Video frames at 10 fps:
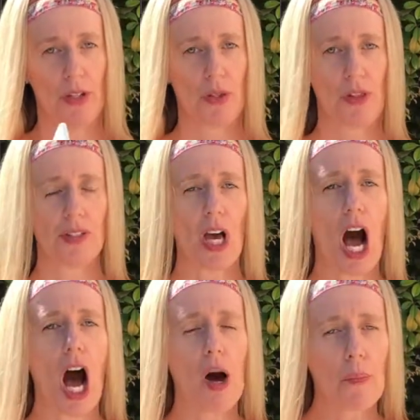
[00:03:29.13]
So this
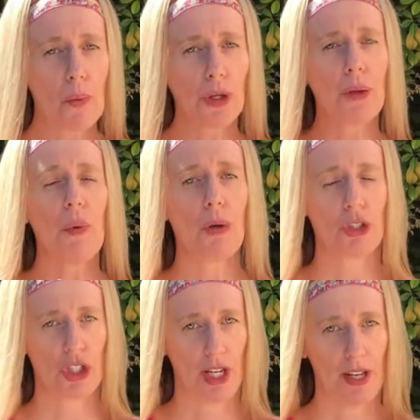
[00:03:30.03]
upward
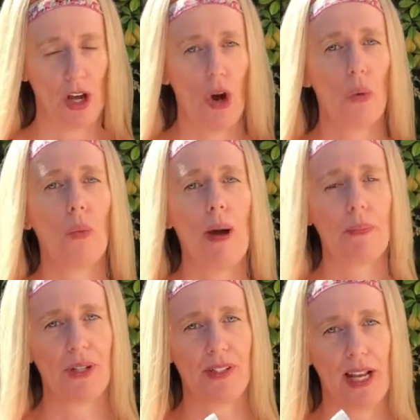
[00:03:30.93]
motion
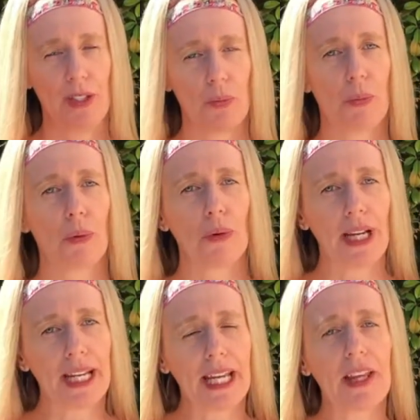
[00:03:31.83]
represents
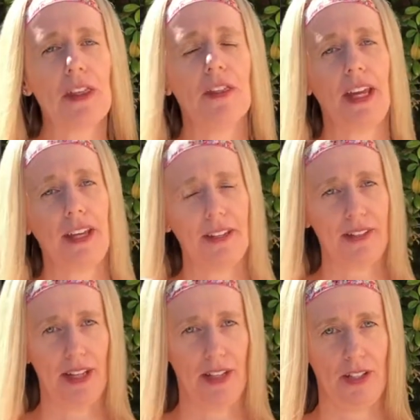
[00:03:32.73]
bringing
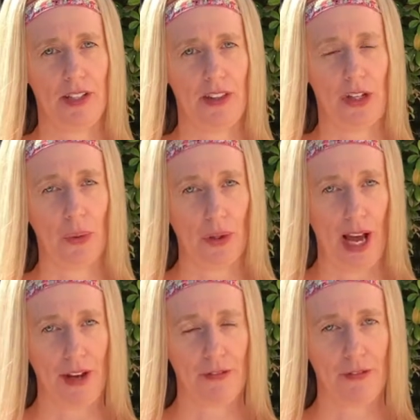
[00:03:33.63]
things into your
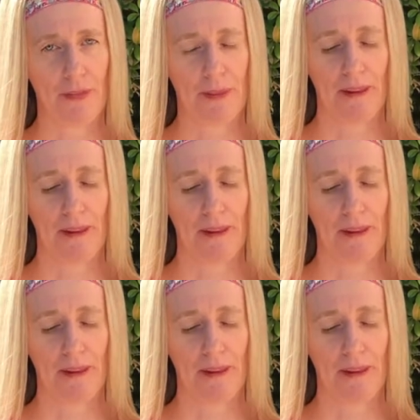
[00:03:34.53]
life.